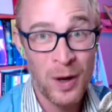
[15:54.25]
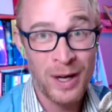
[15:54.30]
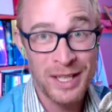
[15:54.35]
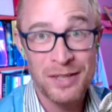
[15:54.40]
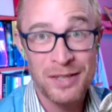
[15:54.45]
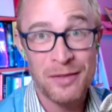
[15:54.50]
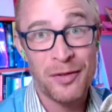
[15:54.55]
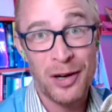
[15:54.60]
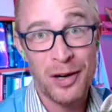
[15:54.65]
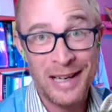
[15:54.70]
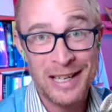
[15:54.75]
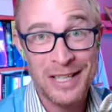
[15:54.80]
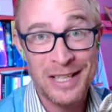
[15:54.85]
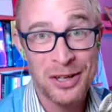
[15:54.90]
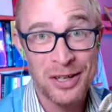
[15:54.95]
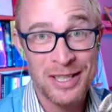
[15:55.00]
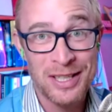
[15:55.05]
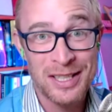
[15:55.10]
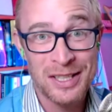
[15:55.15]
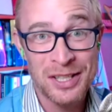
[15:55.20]
it's a very
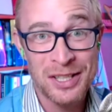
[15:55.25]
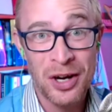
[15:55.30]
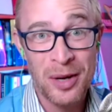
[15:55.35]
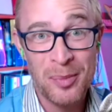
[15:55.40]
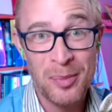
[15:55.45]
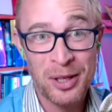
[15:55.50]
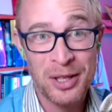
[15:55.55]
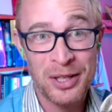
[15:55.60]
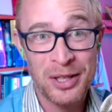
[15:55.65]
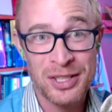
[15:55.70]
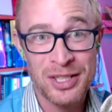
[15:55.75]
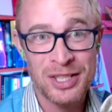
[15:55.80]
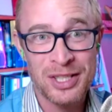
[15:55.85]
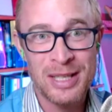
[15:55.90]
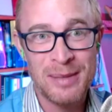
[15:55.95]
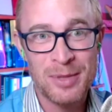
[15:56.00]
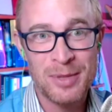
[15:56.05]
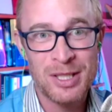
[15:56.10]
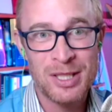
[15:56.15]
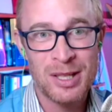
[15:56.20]
exciting time because it
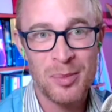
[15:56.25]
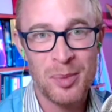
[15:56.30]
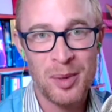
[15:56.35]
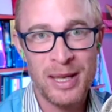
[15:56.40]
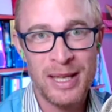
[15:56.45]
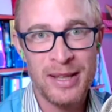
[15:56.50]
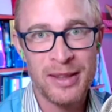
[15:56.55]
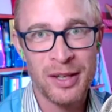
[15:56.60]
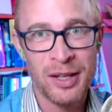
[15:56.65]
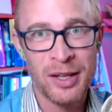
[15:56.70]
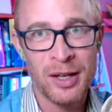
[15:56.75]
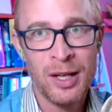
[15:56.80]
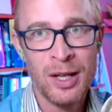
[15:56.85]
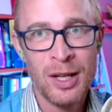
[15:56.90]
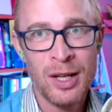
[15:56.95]
seems to be that